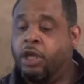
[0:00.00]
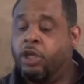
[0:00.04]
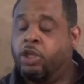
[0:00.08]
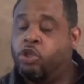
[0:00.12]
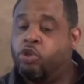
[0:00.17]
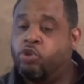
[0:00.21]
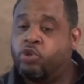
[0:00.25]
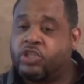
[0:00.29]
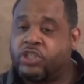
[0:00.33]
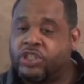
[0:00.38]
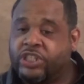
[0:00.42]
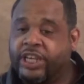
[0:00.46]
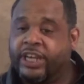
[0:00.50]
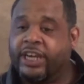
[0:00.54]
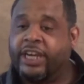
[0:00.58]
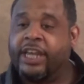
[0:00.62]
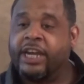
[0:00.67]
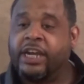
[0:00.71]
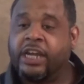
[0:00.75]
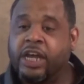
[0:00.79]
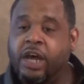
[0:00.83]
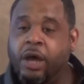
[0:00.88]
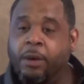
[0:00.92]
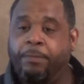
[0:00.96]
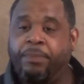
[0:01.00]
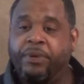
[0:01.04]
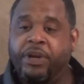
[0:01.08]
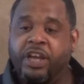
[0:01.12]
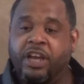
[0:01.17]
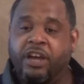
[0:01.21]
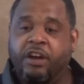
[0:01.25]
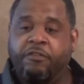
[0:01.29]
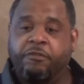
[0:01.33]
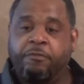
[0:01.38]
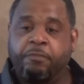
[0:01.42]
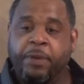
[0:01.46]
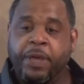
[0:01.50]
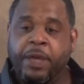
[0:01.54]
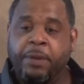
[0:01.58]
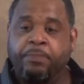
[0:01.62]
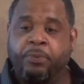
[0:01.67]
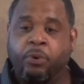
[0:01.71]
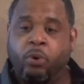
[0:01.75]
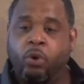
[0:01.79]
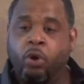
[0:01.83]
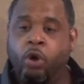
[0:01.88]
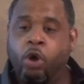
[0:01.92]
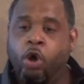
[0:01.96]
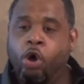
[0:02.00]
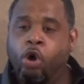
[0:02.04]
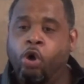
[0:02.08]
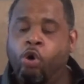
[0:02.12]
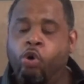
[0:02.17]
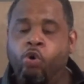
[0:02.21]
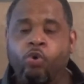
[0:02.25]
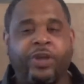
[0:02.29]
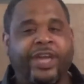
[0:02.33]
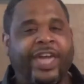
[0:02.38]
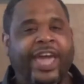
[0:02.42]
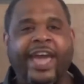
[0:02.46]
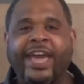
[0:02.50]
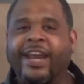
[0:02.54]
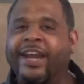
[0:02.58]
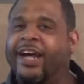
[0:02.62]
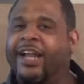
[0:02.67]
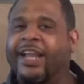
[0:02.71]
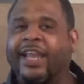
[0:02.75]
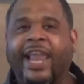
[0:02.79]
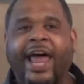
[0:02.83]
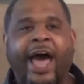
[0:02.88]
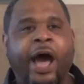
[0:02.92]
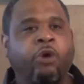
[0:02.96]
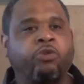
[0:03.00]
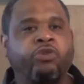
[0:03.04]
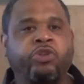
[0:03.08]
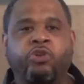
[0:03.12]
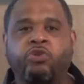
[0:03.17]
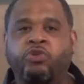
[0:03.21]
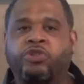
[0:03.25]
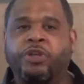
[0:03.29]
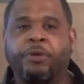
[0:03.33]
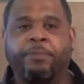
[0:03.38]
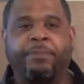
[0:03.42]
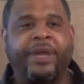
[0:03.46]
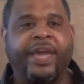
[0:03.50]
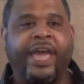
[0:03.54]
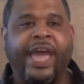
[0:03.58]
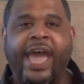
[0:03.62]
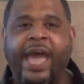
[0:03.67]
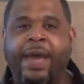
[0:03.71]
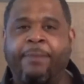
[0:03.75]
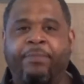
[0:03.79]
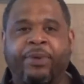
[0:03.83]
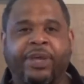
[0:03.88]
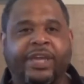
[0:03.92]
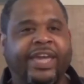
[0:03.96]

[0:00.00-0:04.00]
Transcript: you sit in company of people who can't allow you to be happy,